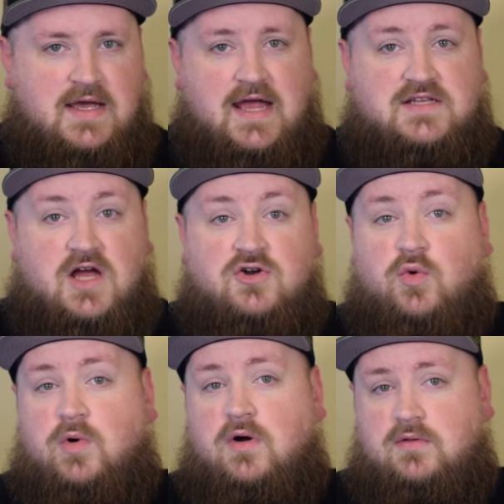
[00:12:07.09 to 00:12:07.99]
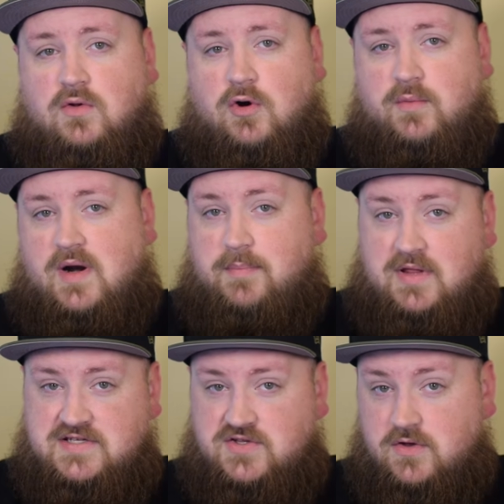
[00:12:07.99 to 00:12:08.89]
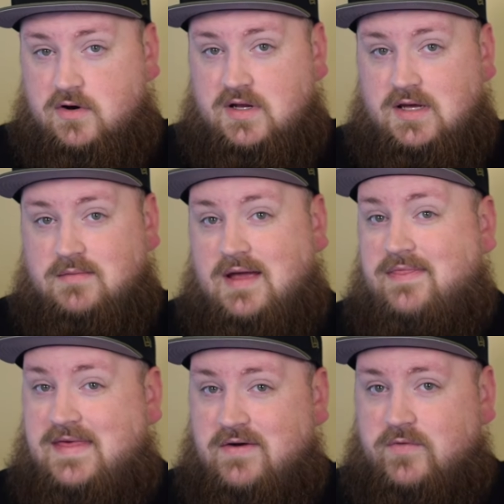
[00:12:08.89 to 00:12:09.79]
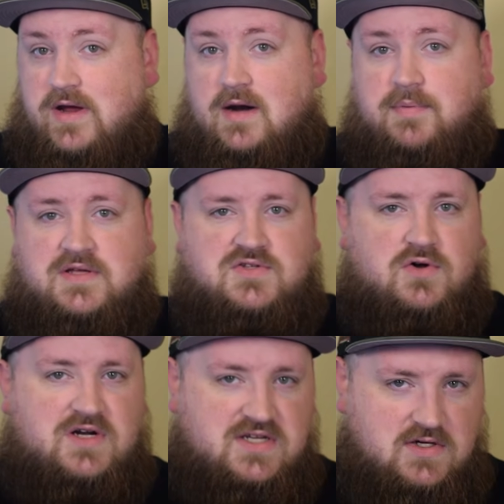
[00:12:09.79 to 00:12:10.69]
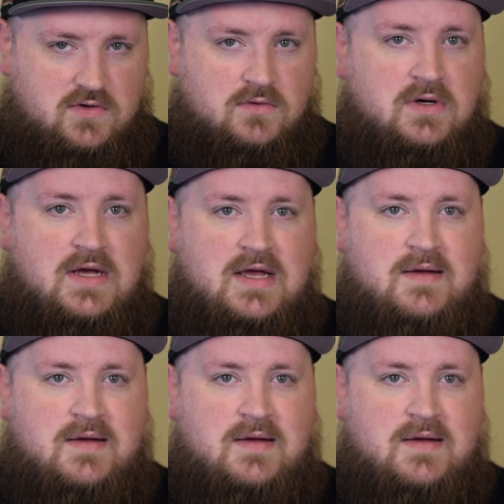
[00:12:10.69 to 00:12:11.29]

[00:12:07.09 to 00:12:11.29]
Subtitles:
Its underworld lore with a +30 and thievery at a +32